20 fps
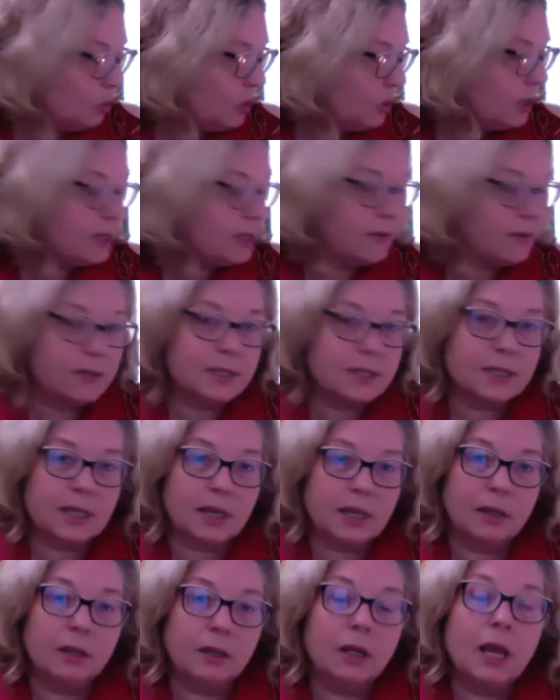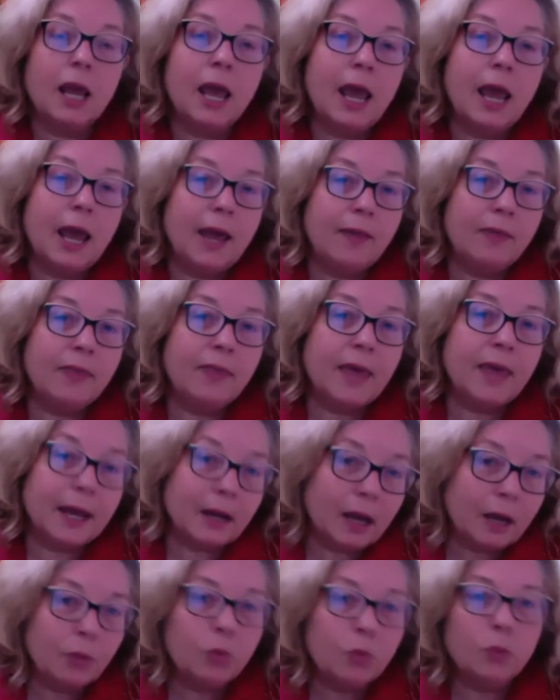rest of the skein, and that
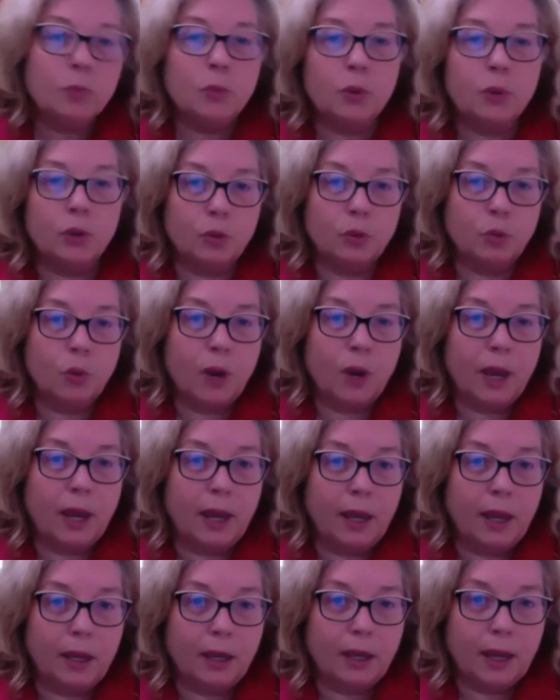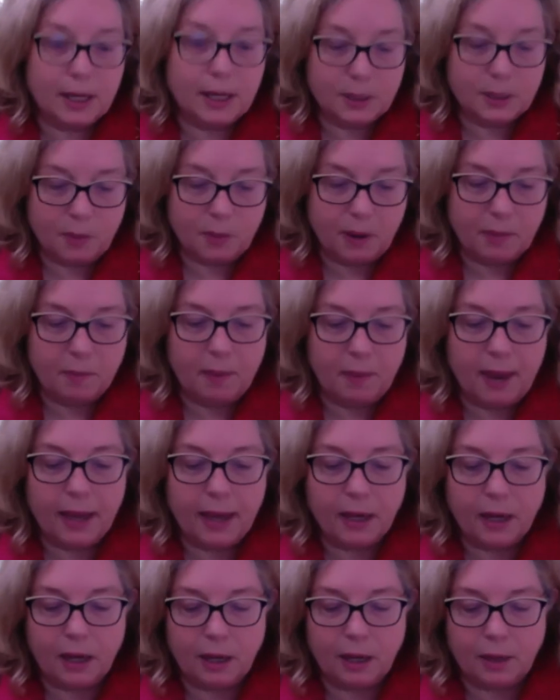I will put away as my
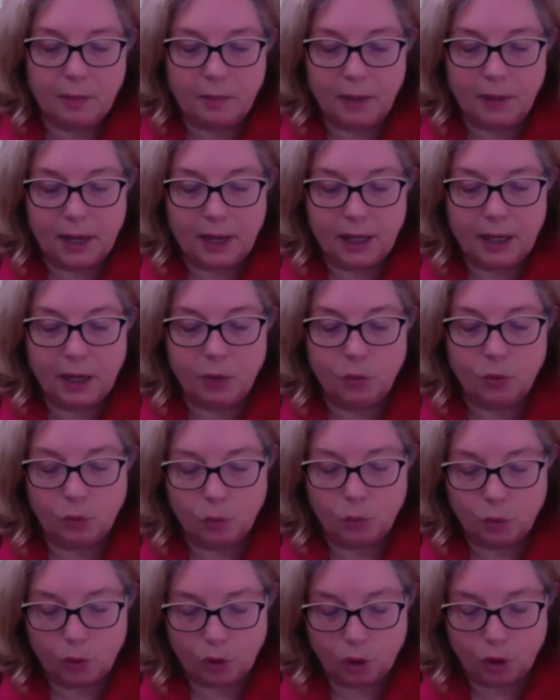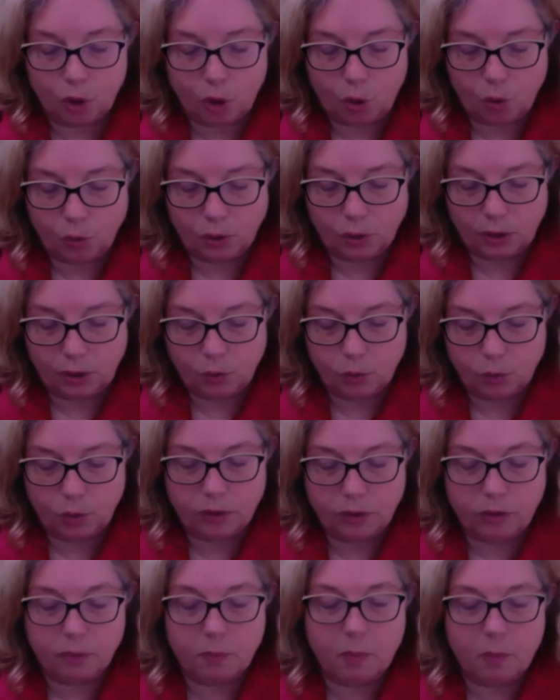backup, and I will work only
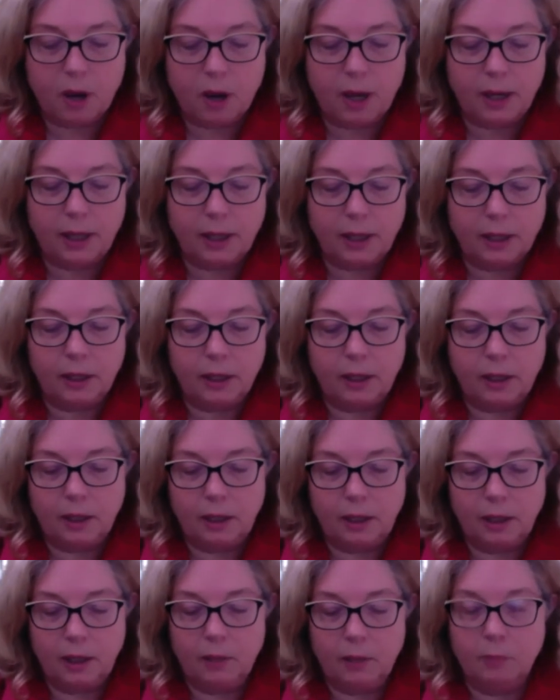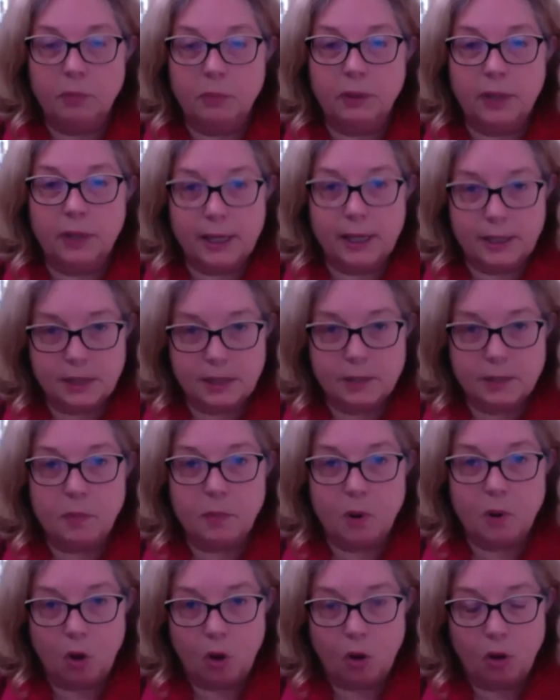with my blessed
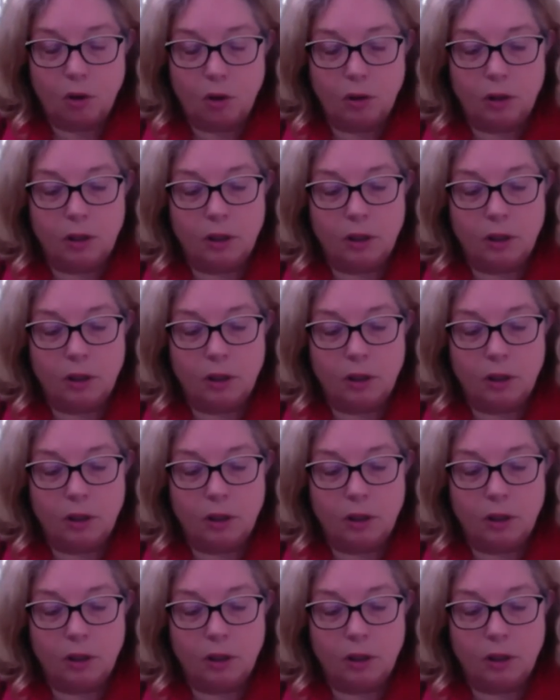ball